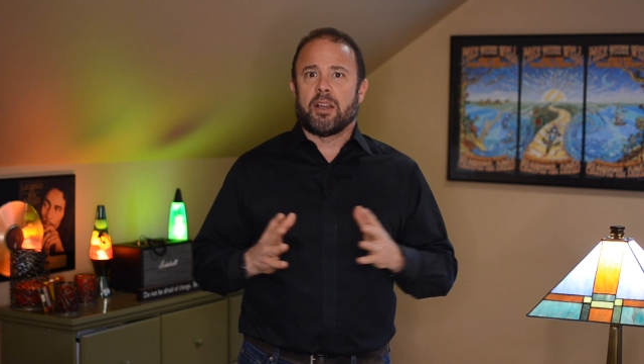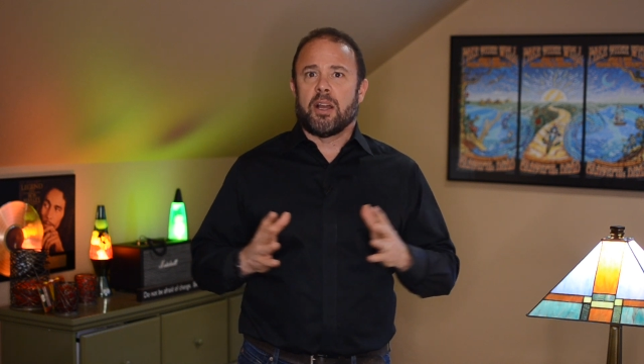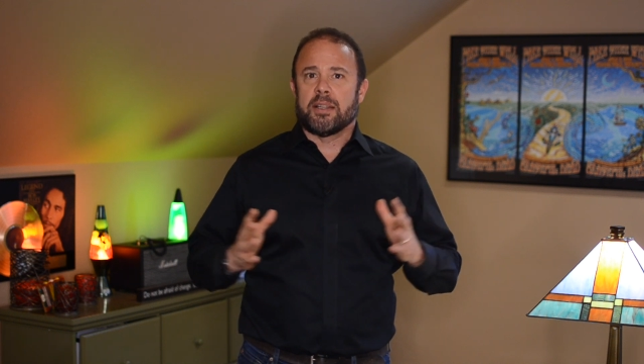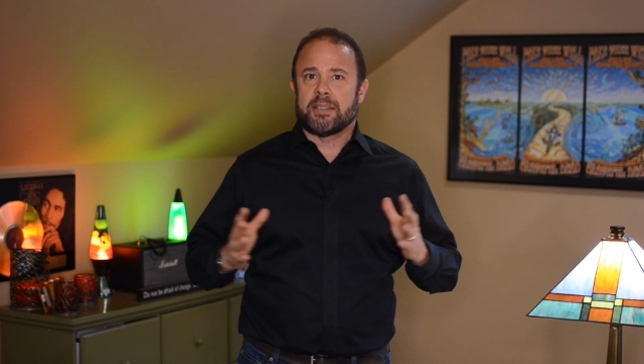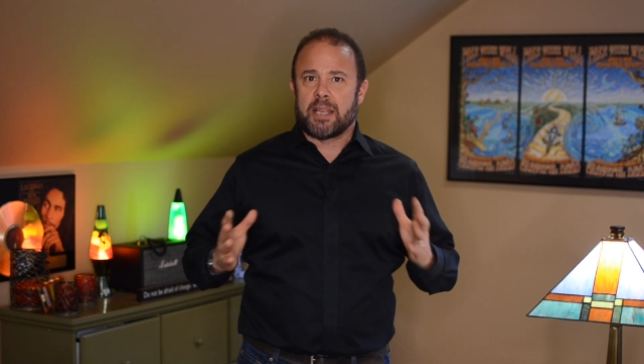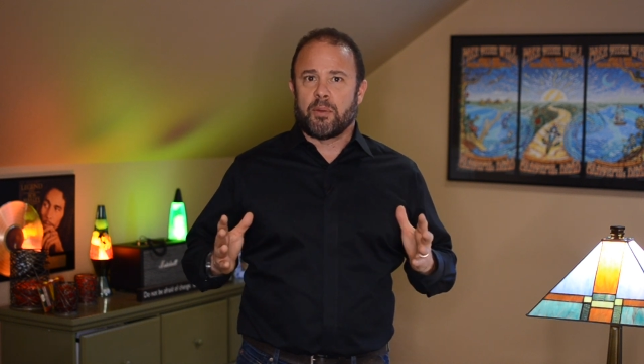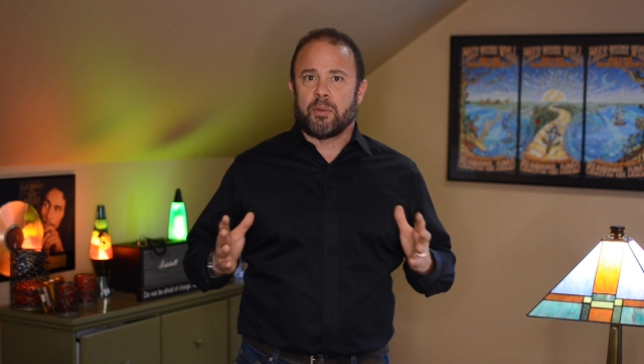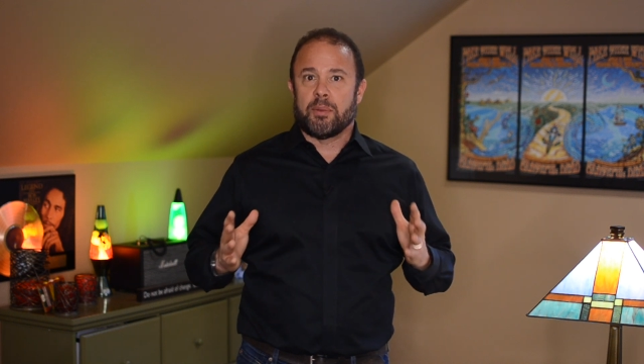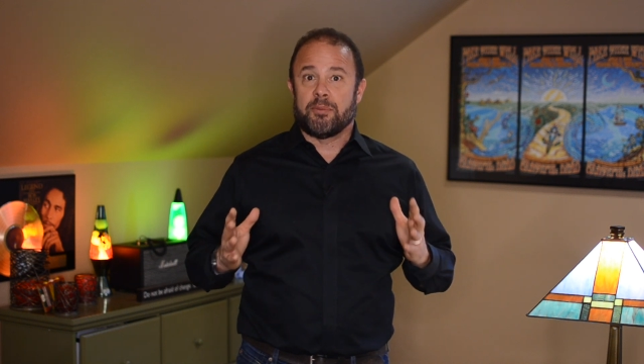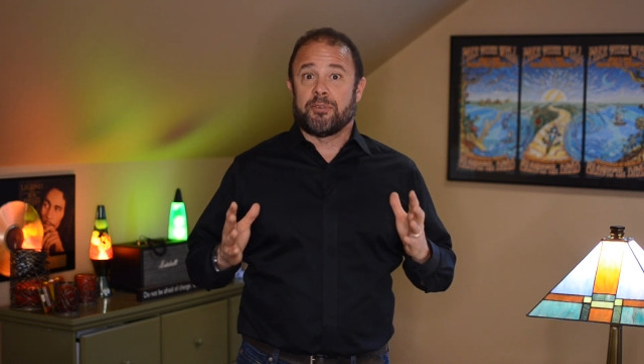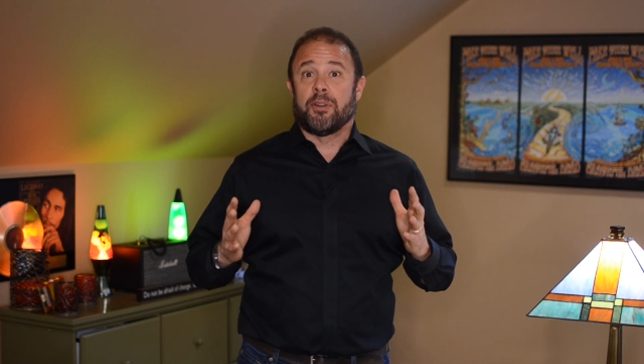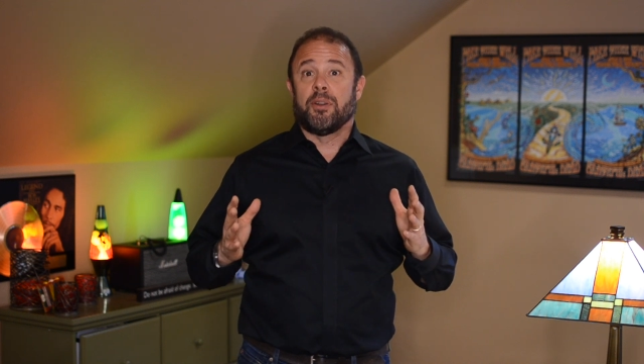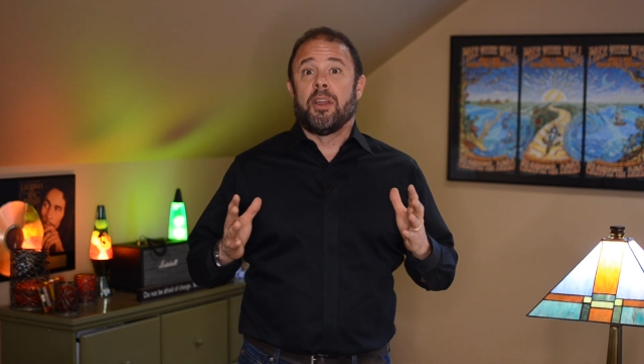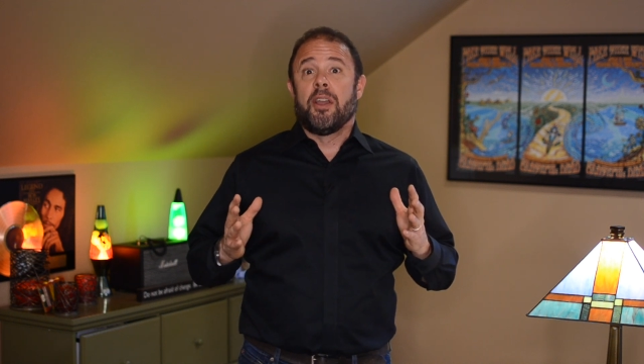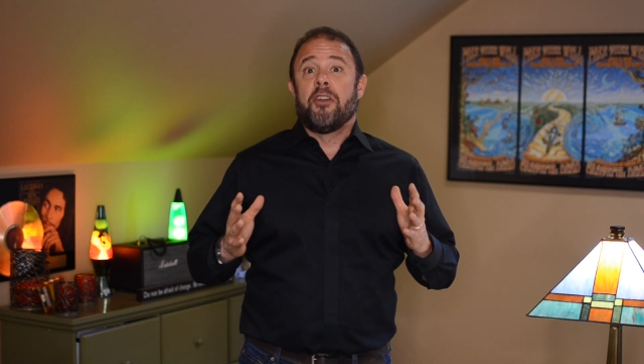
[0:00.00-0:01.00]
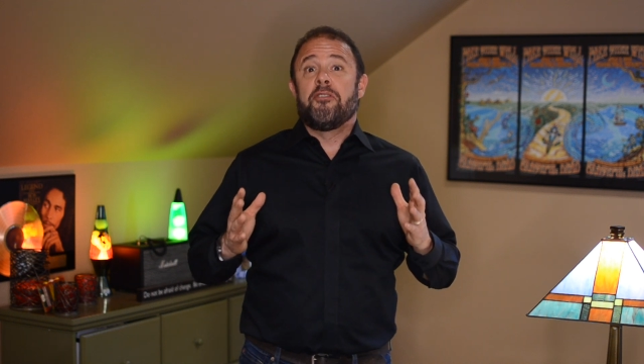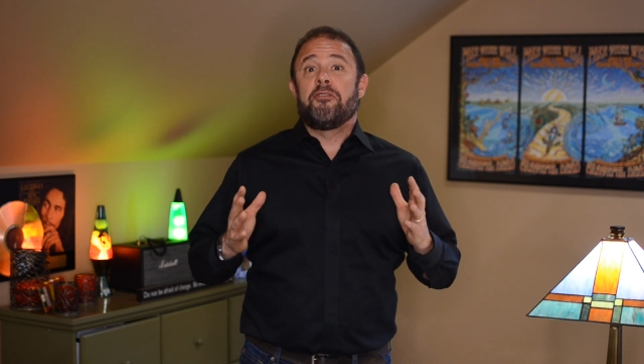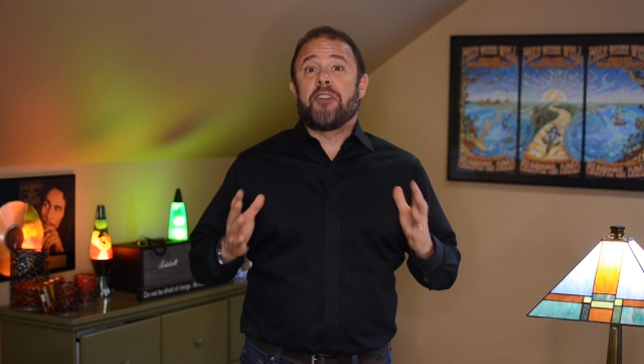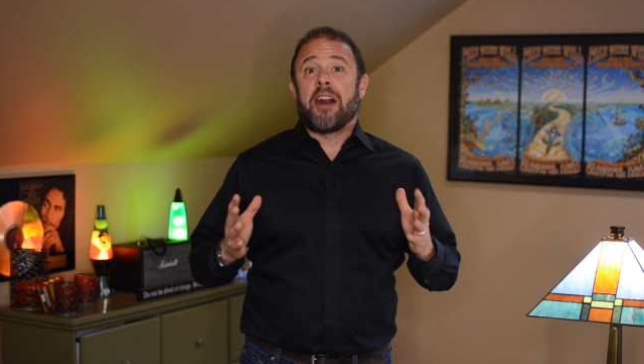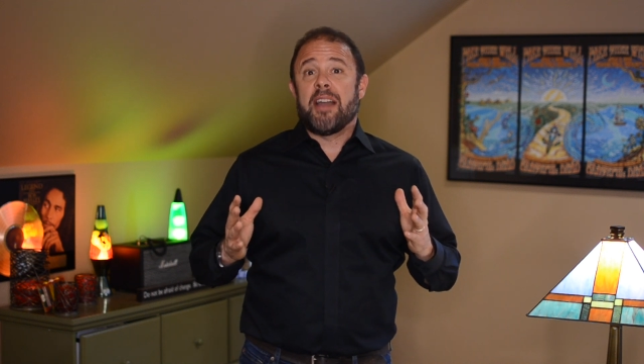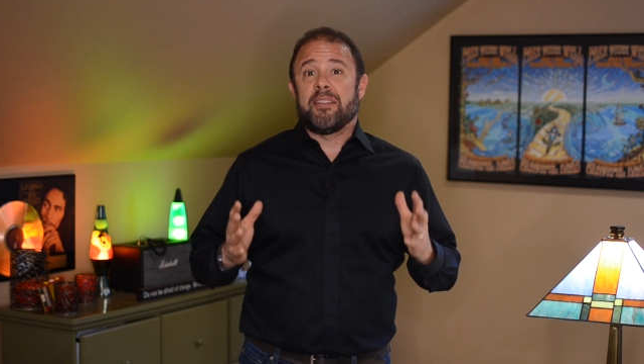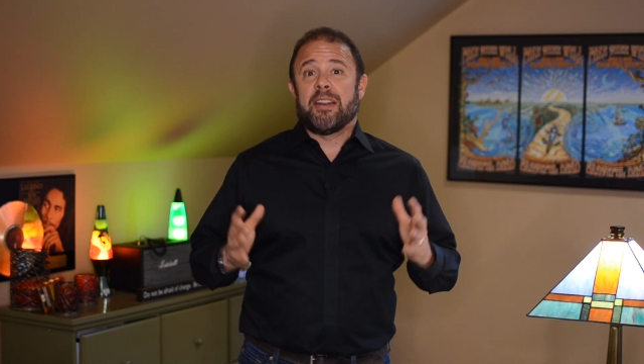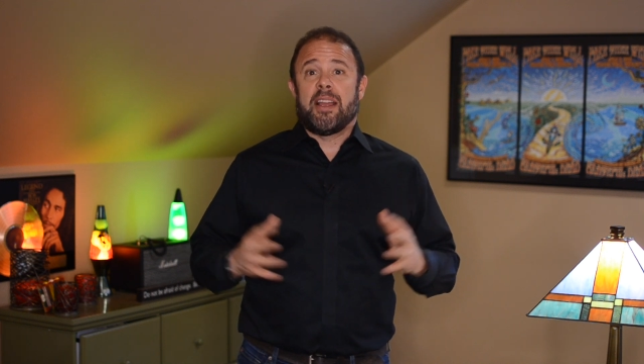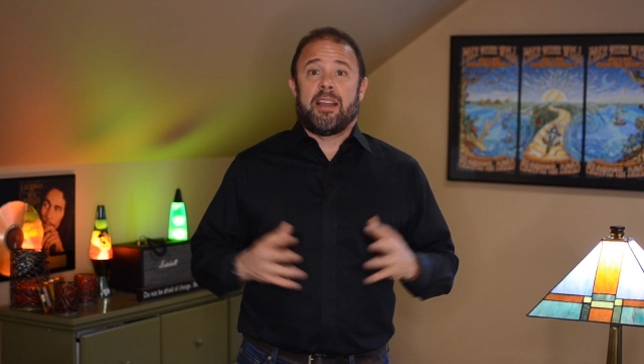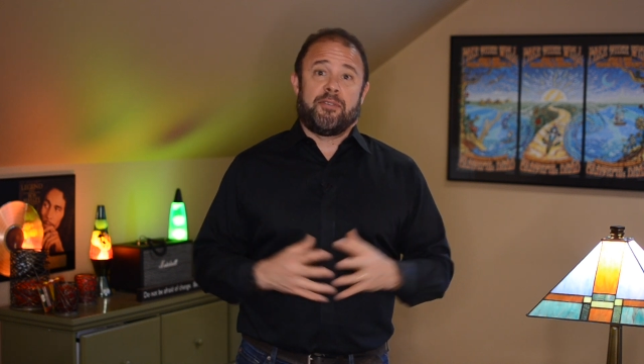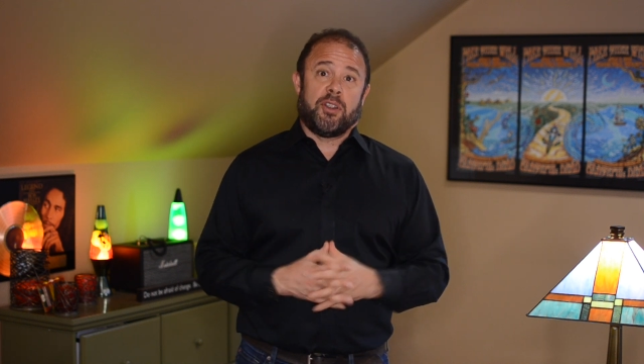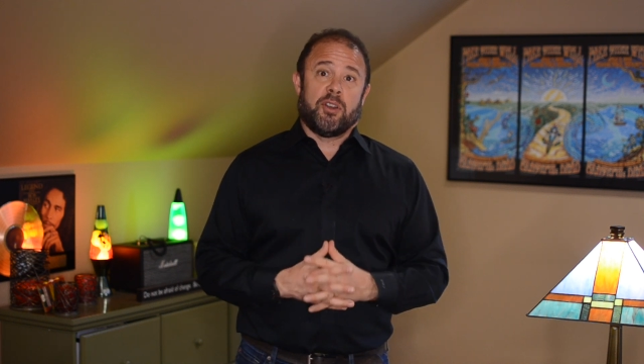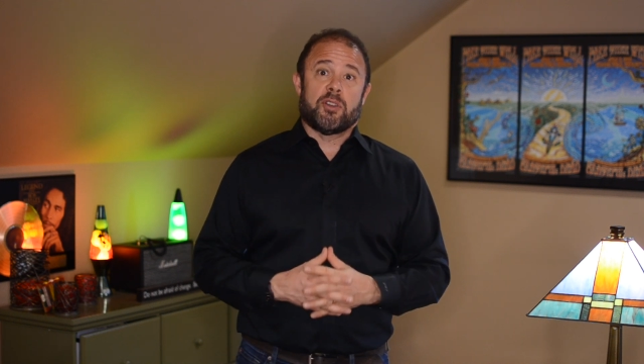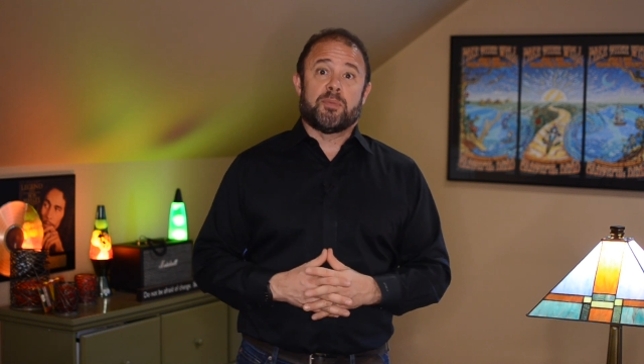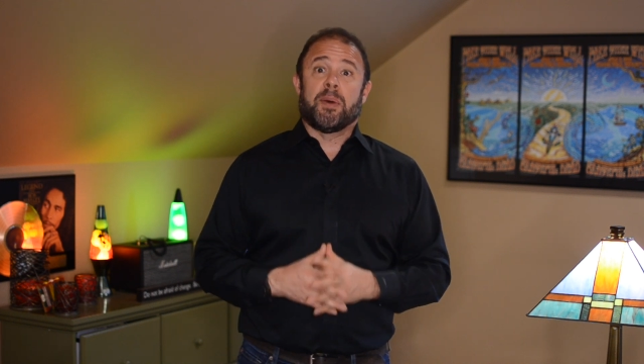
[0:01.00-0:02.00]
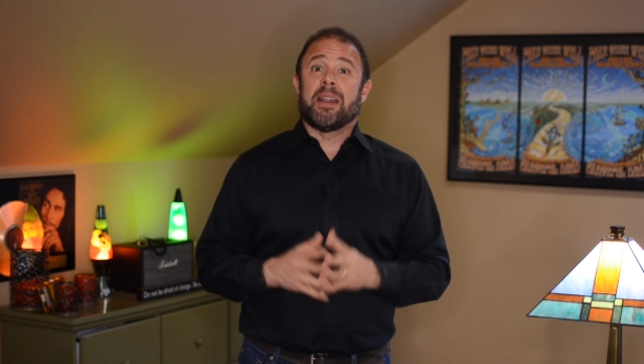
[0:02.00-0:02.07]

contact with them for five and a half years,